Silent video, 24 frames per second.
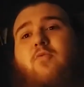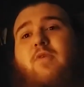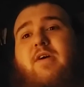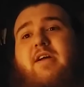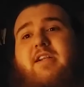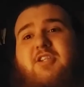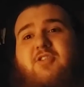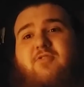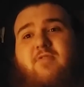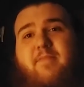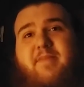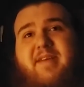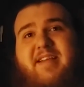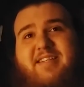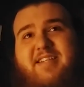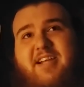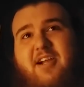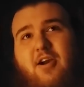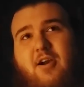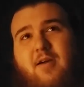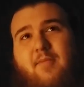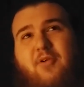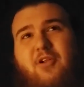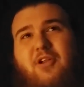Which would be
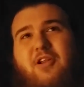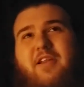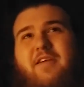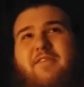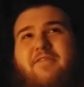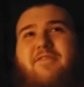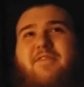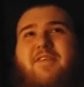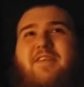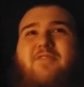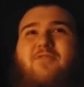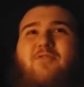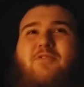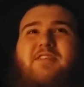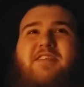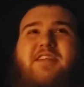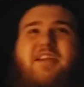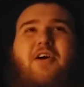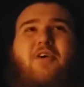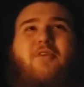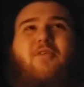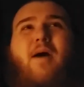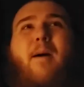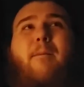terrible if it was,
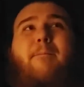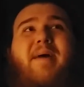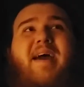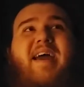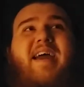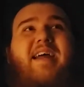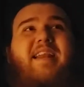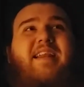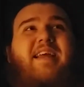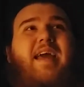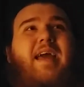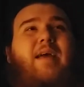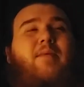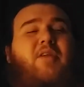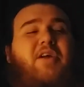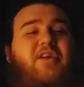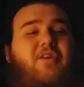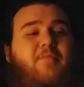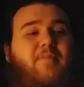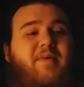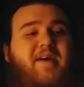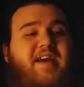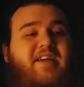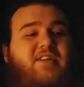a paid game, like
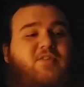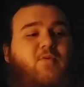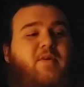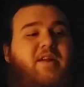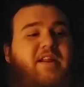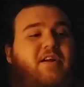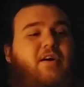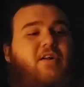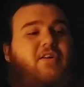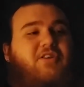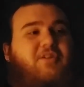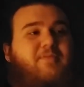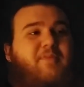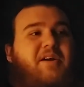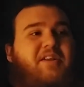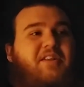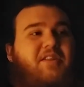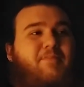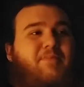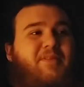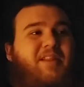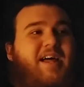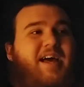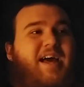you pay $20 a month
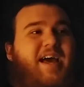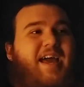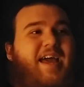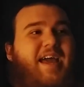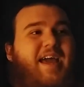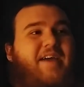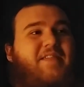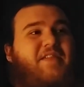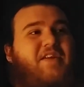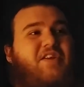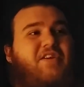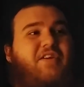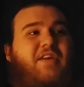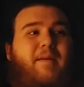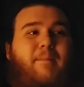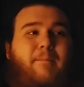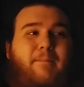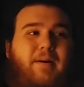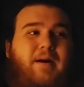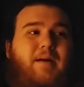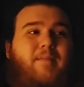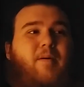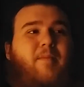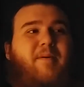to play, and then you get
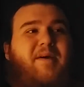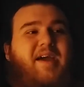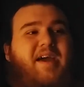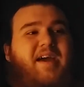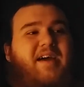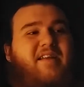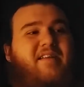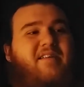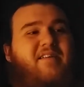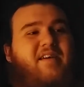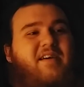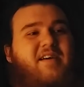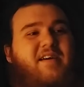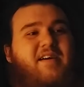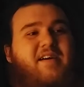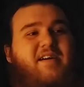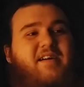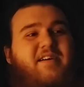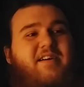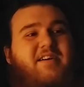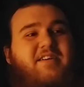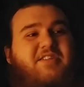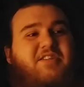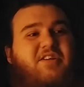permabanned
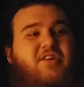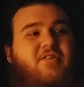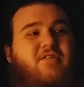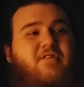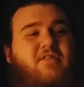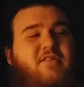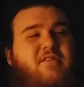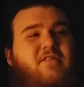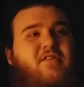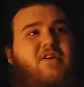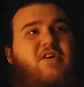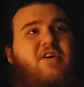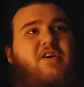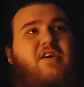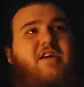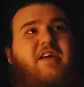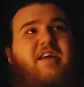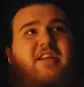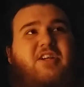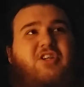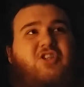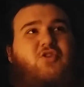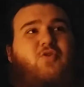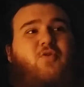because you're
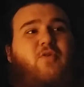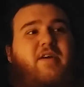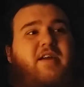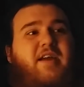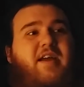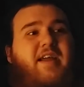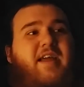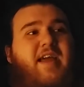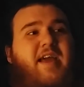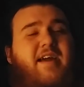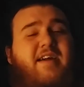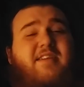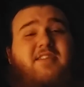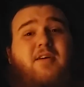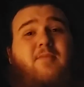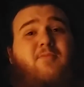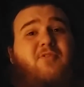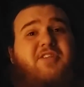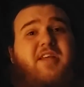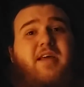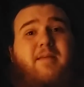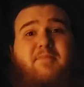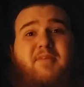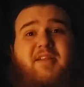enjoying a game. It's
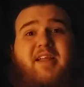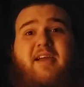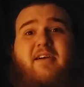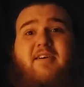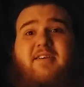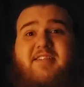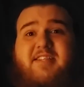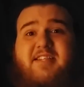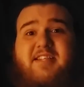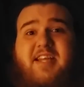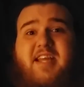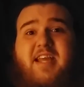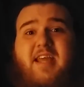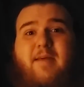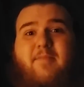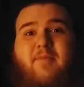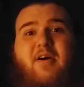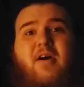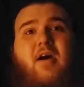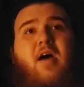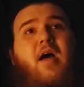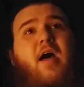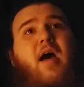almost like playing on Steam.